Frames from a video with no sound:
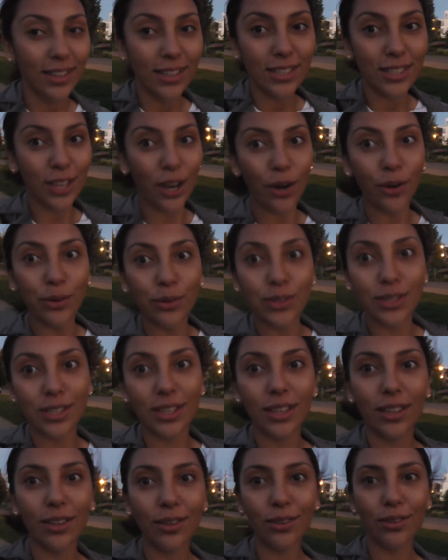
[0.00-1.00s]
So
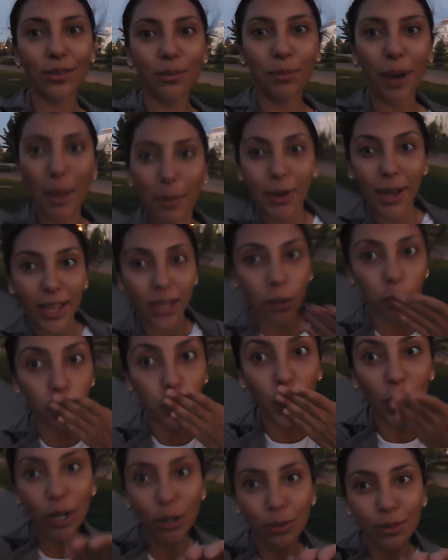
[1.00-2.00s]
see you, bye
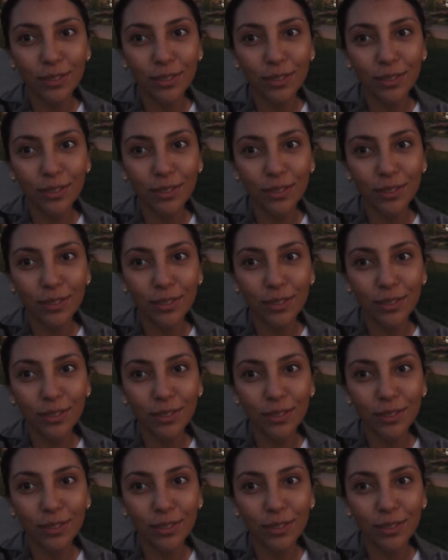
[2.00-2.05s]
bye!